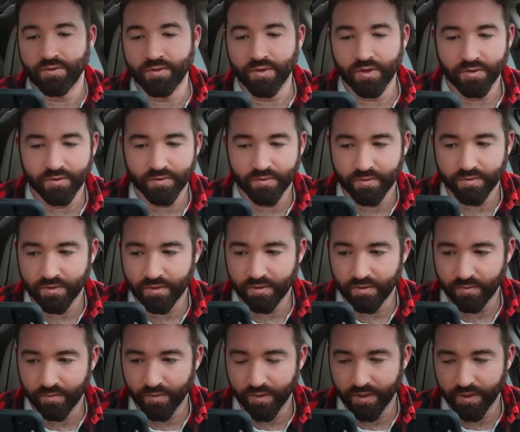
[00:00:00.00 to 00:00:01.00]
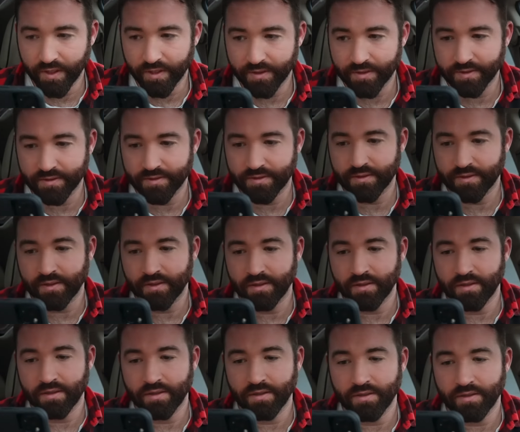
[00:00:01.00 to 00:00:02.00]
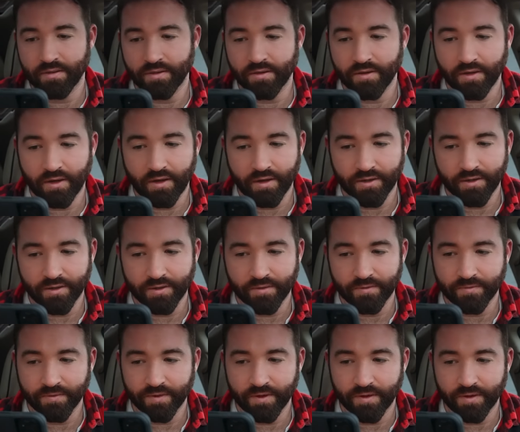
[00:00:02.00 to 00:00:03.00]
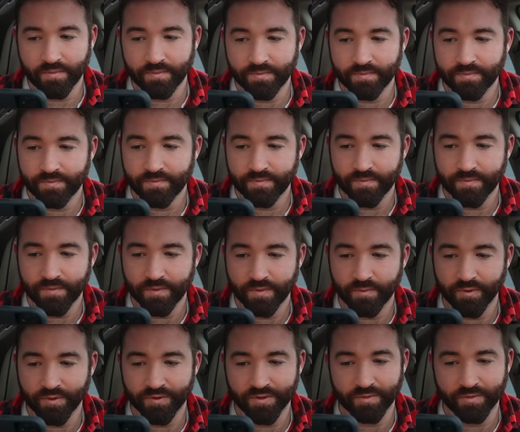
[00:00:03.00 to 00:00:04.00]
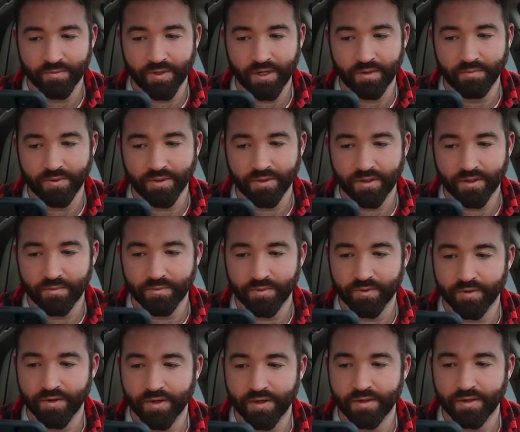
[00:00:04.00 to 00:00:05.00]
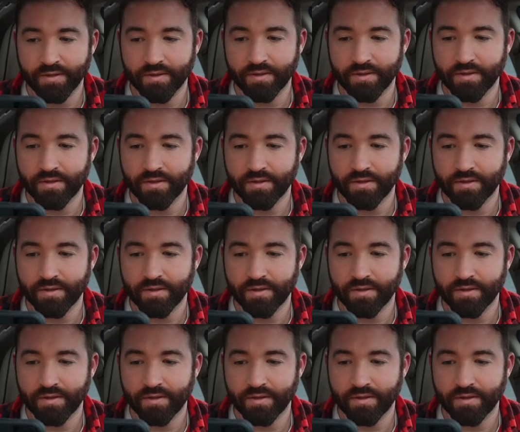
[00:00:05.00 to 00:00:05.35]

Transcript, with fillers: knows where they got this audio from. Music might be copyrighted.